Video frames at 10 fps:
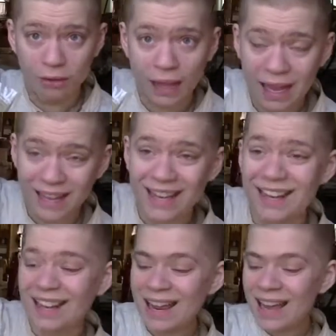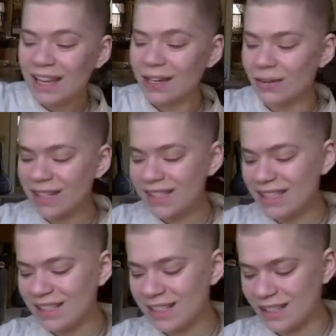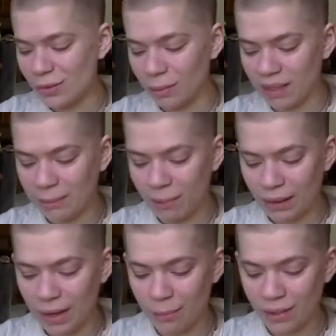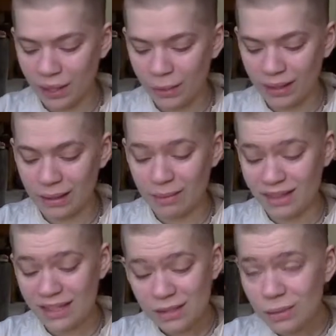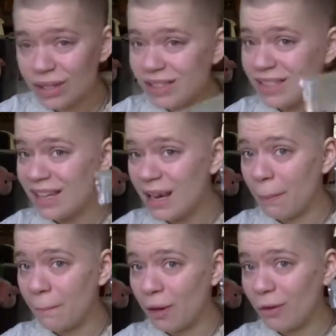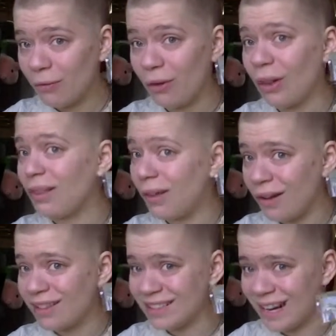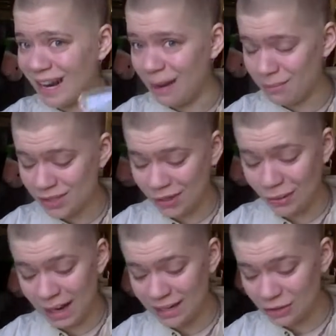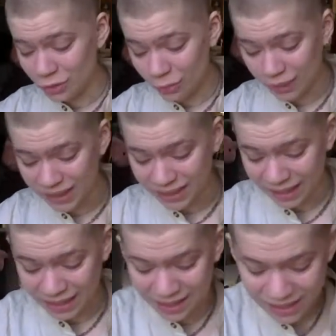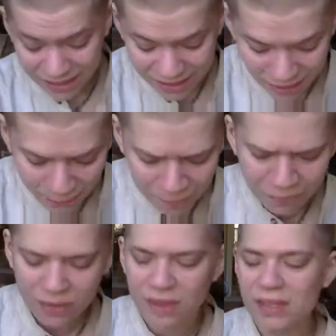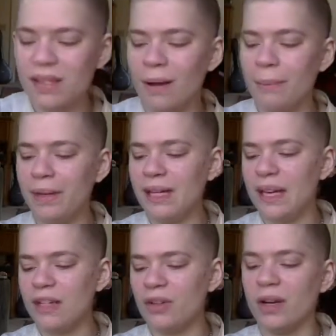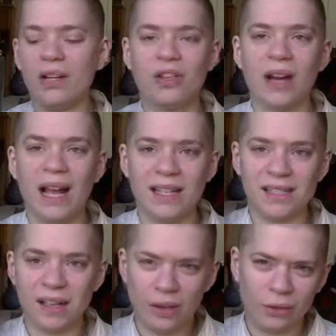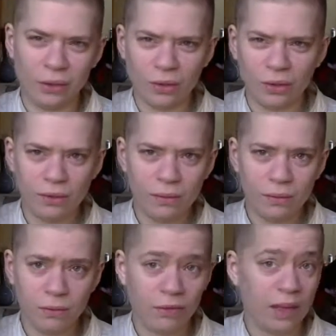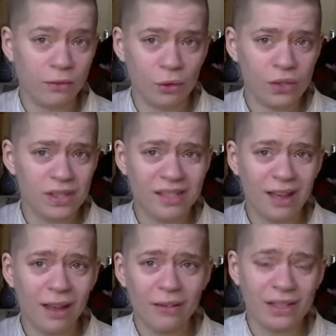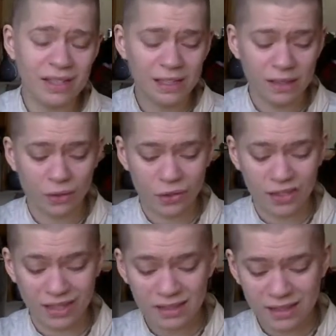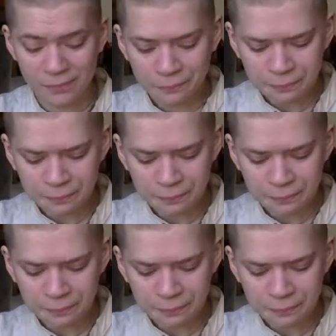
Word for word: like, you know, incense sticks normally burn out pretty quickly, but these ones burn for a long time, so I do really like these. This company, Nature Nature, has other flavors of incense, other scents,